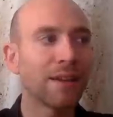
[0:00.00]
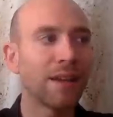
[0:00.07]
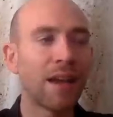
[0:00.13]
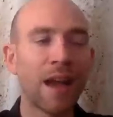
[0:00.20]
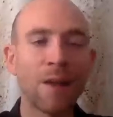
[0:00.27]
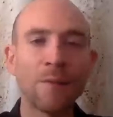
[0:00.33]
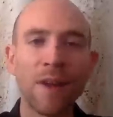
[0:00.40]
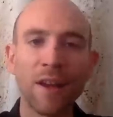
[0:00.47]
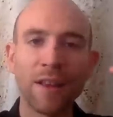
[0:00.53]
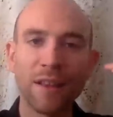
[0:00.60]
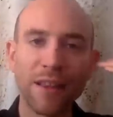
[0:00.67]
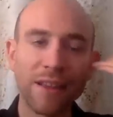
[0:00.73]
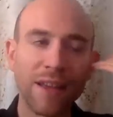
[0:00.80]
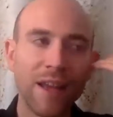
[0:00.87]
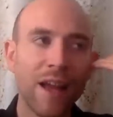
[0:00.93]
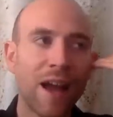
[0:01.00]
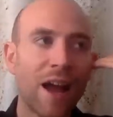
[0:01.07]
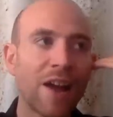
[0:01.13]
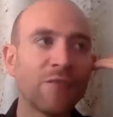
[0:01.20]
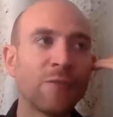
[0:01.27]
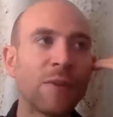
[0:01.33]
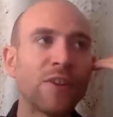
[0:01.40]
I'm like,
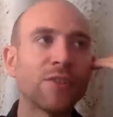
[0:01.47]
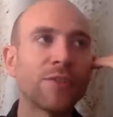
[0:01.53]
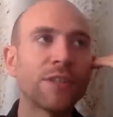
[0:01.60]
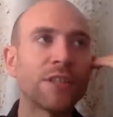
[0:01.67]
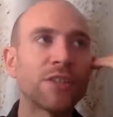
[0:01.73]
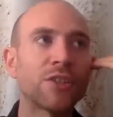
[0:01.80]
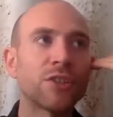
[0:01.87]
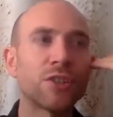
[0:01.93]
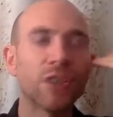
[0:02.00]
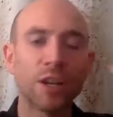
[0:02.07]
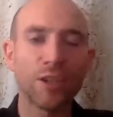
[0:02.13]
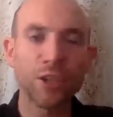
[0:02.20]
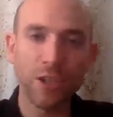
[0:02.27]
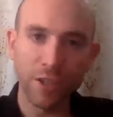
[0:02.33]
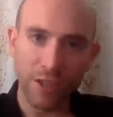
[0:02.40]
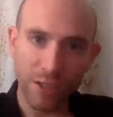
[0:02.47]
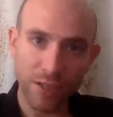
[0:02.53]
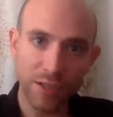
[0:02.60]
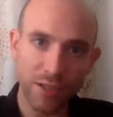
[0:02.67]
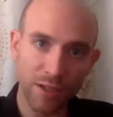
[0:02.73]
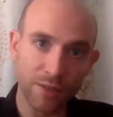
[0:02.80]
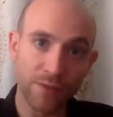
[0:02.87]
I've been doing such a
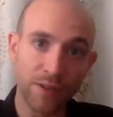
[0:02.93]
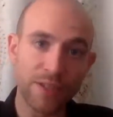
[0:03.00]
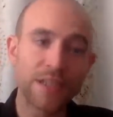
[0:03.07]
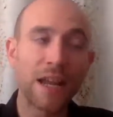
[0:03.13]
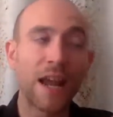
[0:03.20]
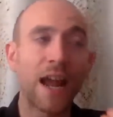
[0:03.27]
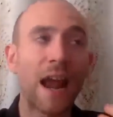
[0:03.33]
disservice to